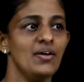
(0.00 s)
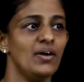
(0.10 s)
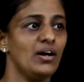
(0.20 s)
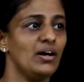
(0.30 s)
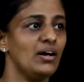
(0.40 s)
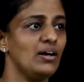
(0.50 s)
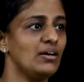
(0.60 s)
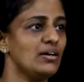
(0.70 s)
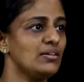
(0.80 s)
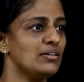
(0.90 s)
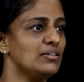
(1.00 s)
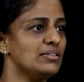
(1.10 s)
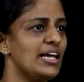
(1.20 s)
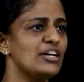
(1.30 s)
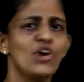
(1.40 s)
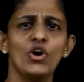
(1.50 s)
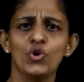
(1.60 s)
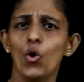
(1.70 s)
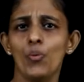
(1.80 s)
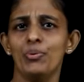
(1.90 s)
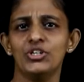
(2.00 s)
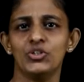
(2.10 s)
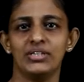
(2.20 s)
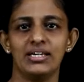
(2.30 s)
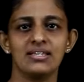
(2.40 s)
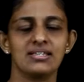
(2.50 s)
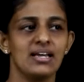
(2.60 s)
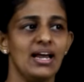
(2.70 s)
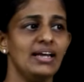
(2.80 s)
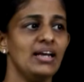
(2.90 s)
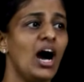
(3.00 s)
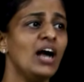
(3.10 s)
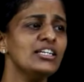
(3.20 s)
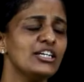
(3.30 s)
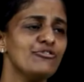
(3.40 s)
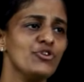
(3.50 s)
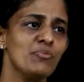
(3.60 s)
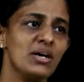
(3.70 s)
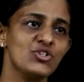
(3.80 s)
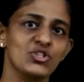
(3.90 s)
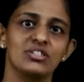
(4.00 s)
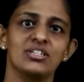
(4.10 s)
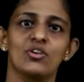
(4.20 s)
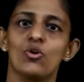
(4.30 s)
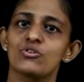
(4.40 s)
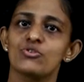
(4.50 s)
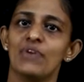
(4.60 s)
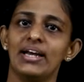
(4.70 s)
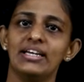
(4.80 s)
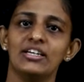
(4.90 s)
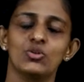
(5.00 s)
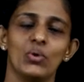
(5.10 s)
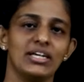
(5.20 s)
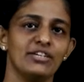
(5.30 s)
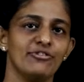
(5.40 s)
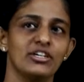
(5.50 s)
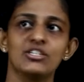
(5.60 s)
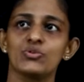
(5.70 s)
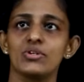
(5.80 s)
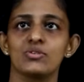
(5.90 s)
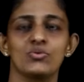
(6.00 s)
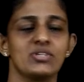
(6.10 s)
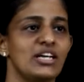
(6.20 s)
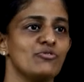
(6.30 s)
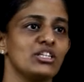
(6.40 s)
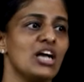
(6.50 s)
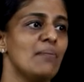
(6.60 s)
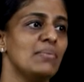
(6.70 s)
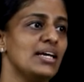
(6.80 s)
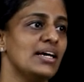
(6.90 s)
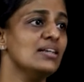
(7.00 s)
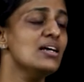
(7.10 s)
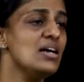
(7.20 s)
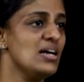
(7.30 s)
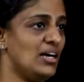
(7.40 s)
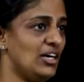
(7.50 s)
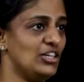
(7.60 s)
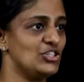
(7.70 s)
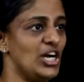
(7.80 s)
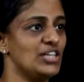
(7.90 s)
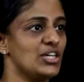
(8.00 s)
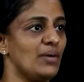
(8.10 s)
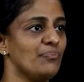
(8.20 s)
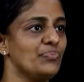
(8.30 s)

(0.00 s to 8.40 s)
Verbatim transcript: they are not open to things and Aunt Ifeoma's children are also finding it quite difficult to associate with Kambili and uh, Jaja.